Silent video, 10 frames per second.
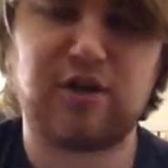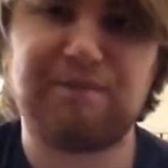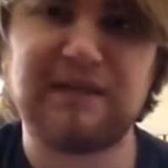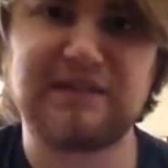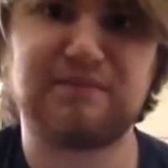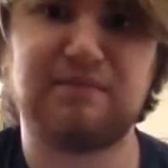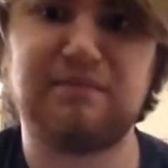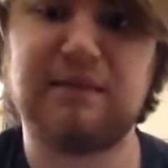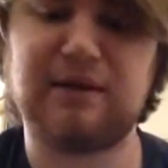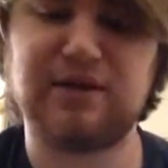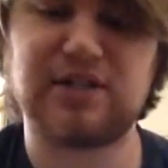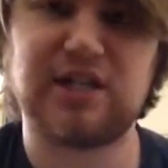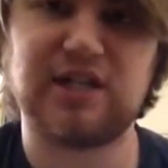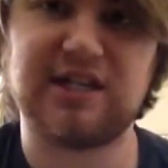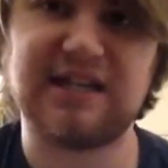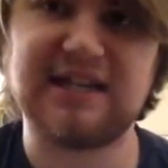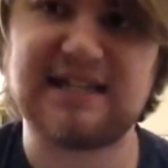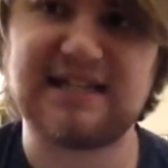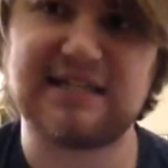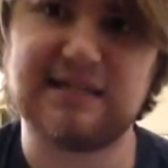Because Metal Gear Solid is
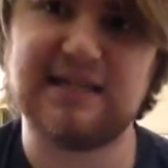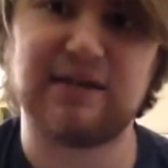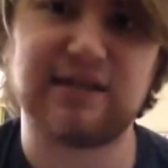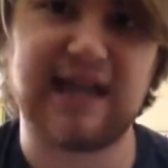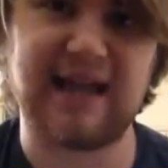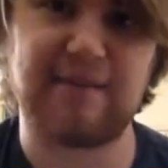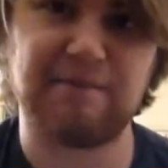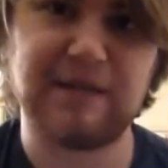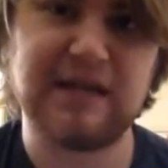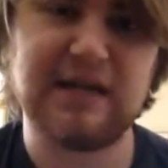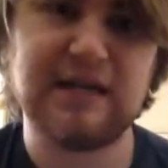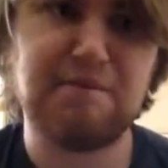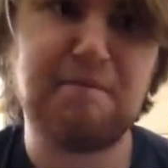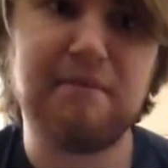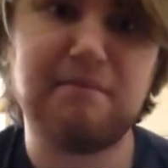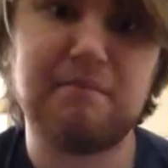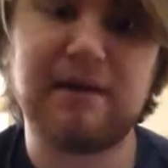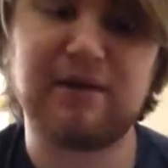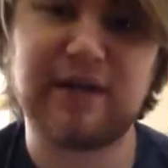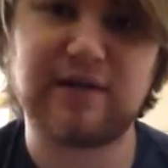a stealth game.
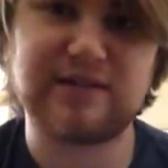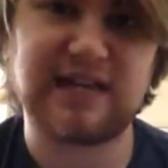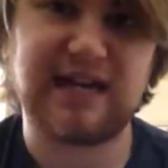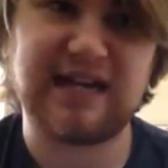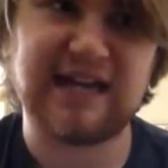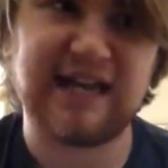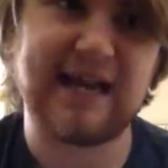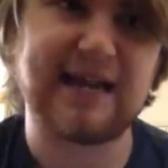Metal Gear is not an